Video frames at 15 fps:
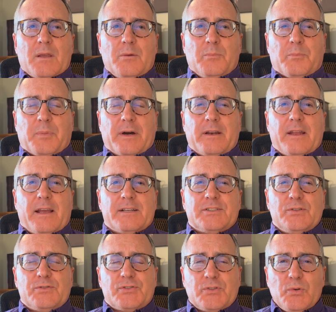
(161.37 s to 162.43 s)
But as
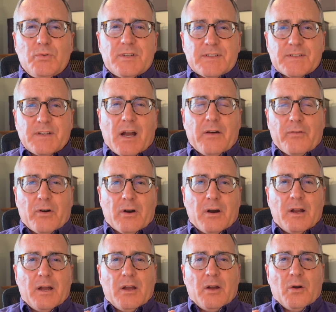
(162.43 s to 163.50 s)
you soon discover,
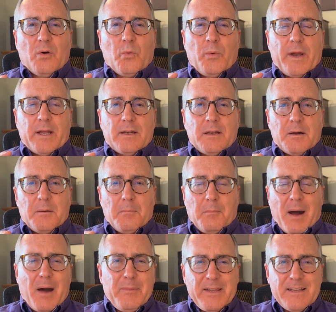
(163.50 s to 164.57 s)
when
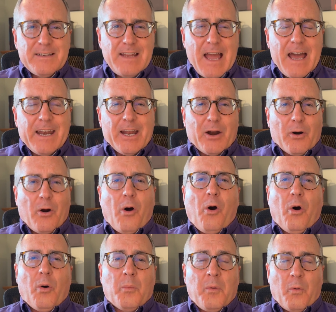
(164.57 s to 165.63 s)
mommy and daddy are
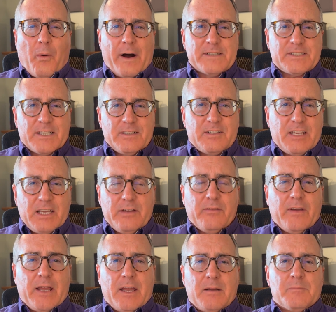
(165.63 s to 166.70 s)
home watching
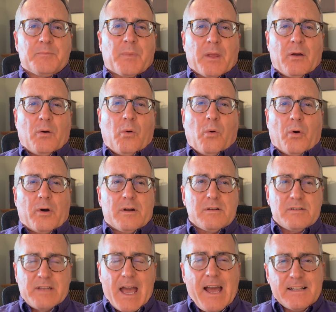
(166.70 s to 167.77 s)
TV, or
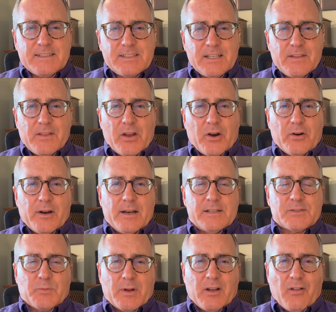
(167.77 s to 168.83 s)
dad's sitting there in
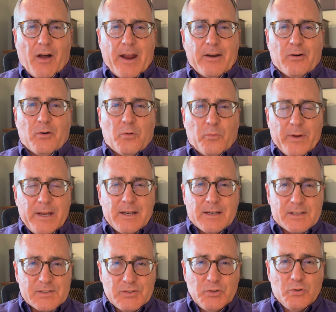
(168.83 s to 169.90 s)
his recliner reading
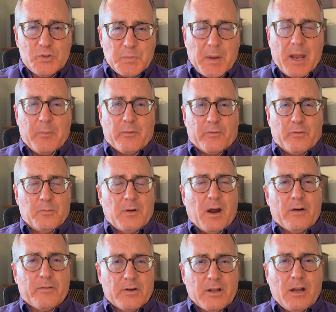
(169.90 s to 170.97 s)
his newspaper from
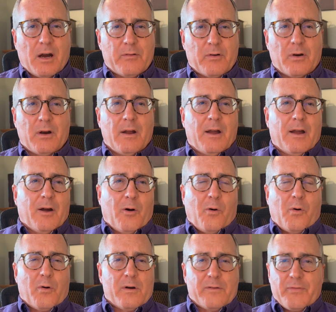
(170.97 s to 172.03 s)
cover to cover,
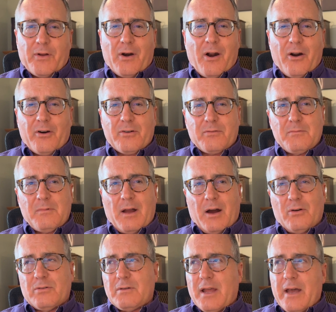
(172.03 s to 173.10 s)
or if they're out
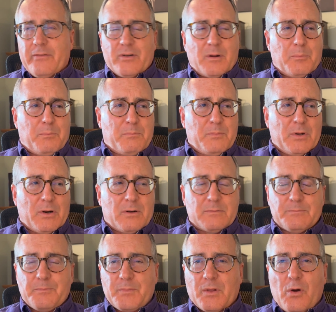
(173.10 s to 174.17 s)
having
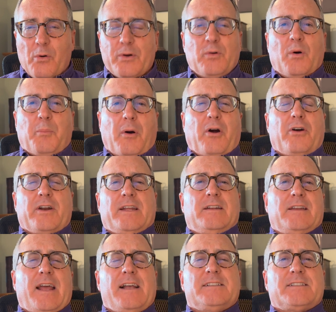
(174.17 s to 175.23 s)
going to a party and
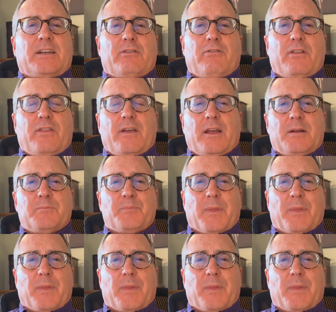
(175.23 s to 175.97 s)
dancing and everything,